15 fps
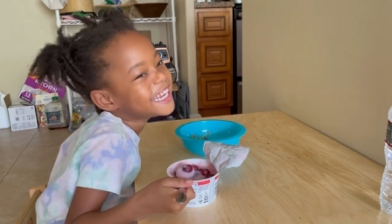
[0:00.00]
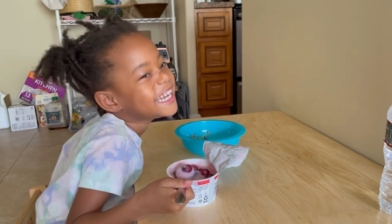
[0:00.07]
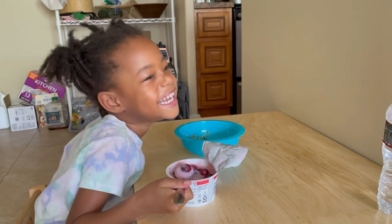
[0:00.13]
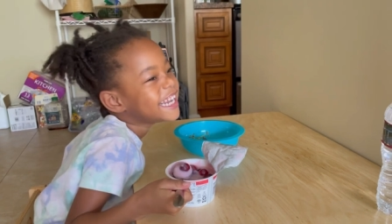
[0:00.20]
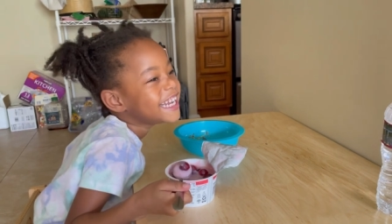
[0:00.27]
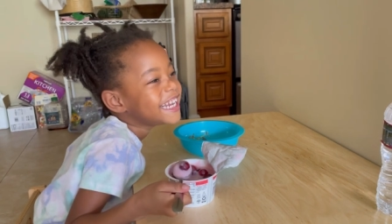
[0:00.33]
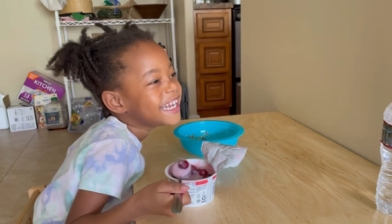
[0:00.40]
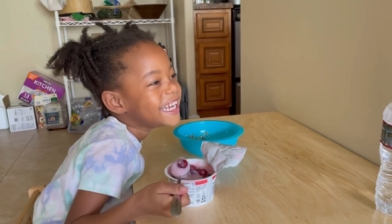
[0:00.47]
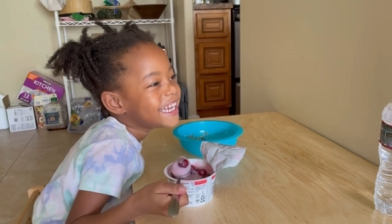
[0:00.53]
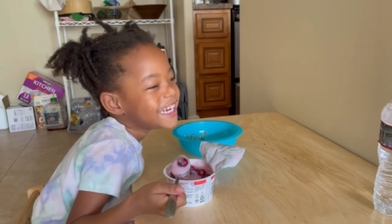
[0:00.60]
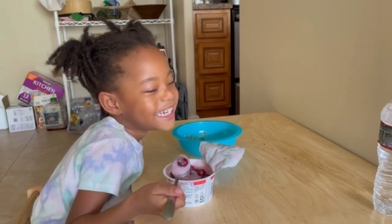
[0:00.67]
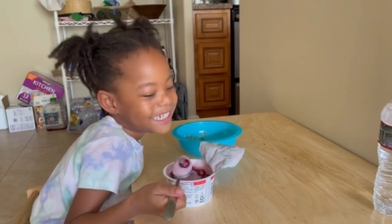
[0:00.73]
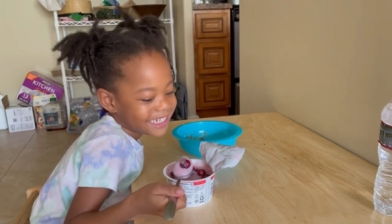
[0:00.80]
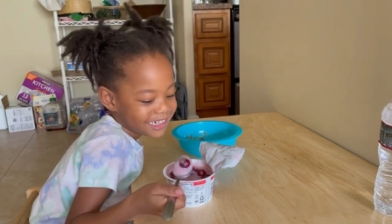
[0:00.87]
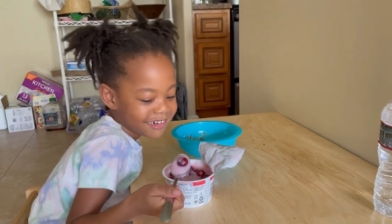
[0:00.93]
Thank you
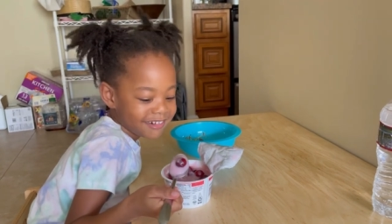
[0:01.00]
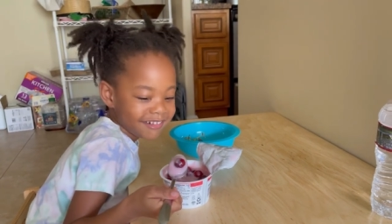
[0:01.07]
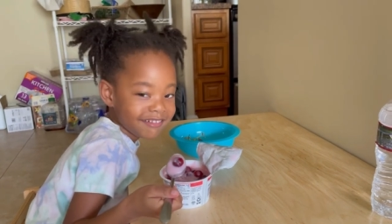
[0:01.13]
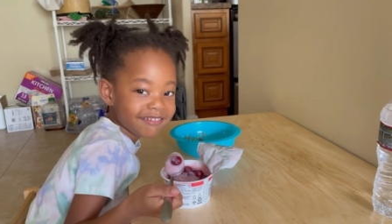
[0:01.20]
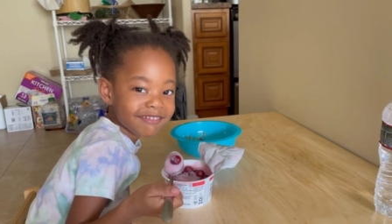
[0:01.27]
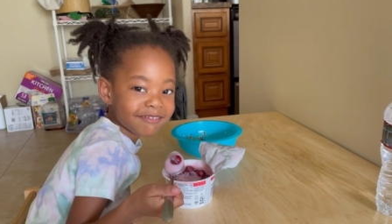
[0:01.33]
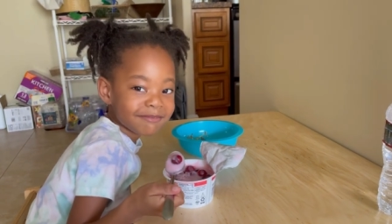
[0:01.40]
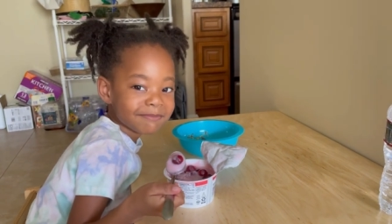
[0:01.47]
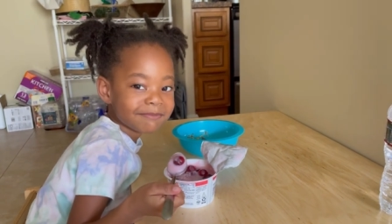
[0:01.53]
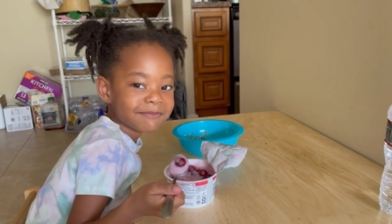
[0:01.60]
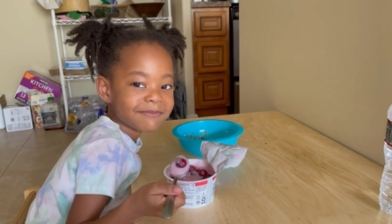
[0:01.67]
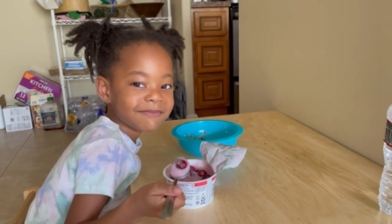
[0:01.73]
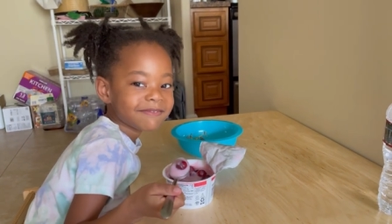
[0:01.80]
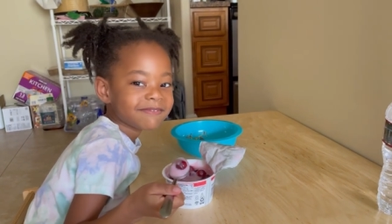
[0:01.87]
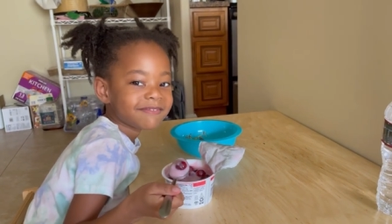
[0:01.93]
so much for
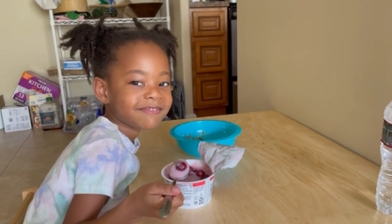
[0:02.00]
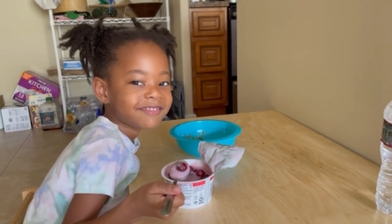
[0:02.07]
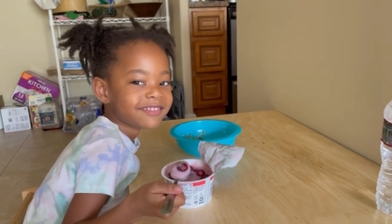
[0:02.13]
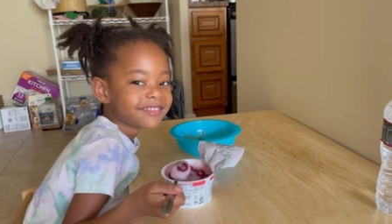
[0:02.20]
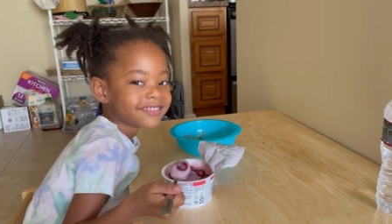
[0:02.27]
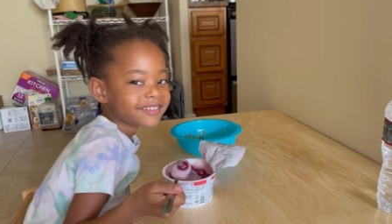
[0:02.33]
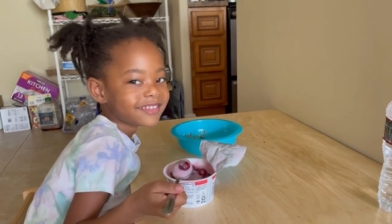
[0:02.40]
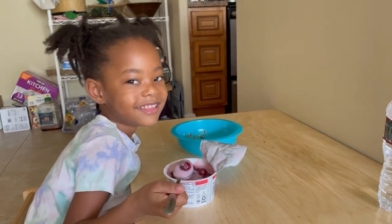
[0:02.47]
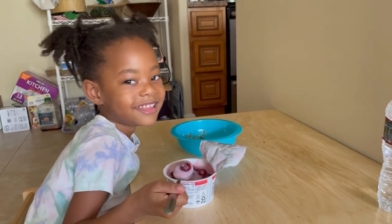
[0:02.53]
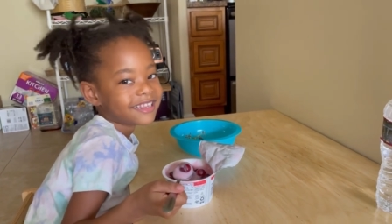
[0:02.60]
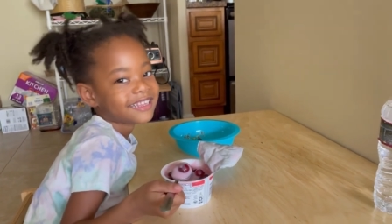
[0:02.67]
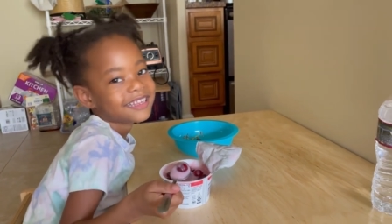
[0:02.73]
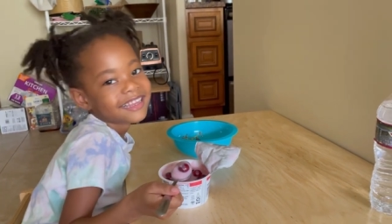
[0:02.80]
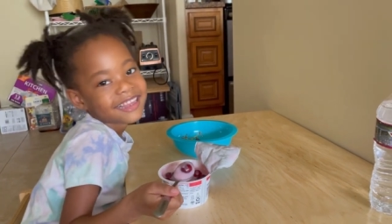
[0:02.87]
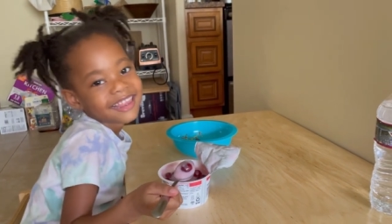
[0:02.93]
sharing your snack,
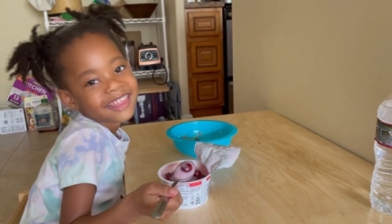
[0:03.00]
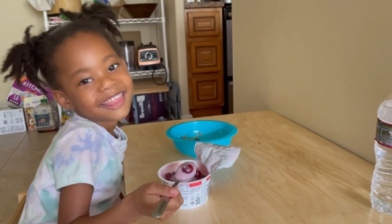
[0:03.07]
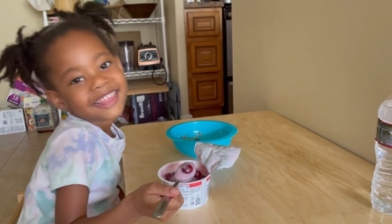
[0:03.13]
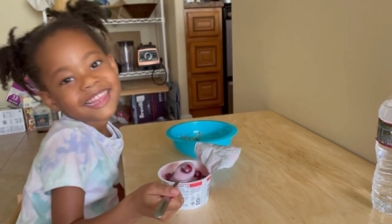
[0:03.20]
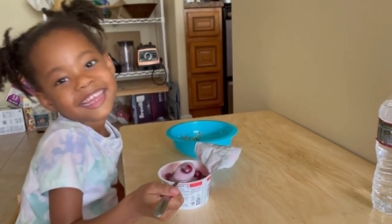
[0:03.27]
Kadasa.